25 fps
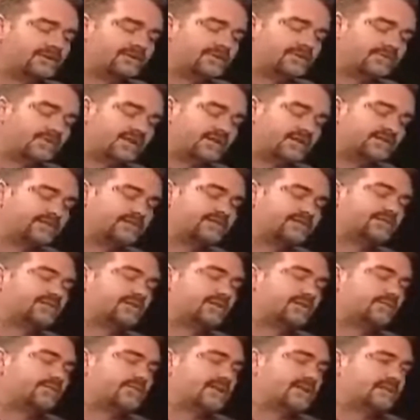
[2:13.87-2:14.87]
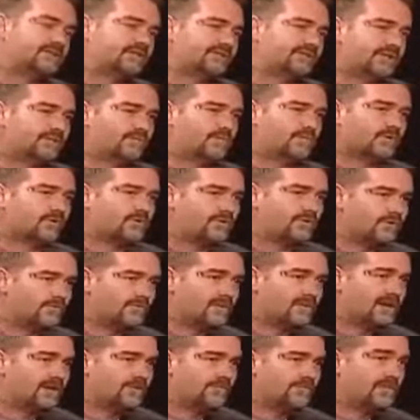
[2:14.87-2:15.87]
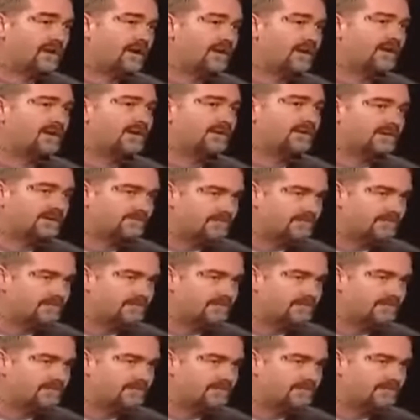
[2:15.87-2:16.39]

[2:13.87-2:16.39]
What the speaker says: Defenses of that ship were called back by